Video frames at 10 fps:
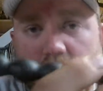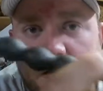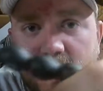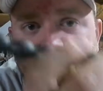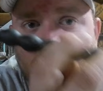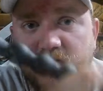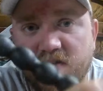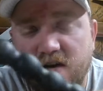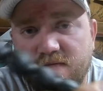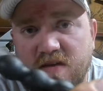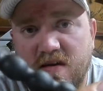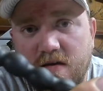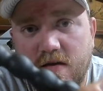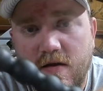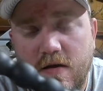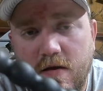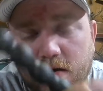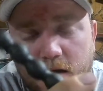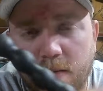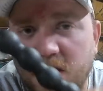is a dragging
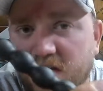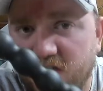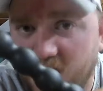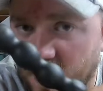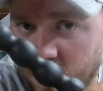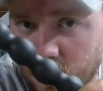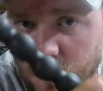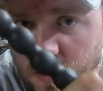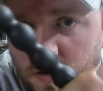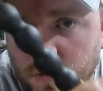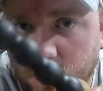weight.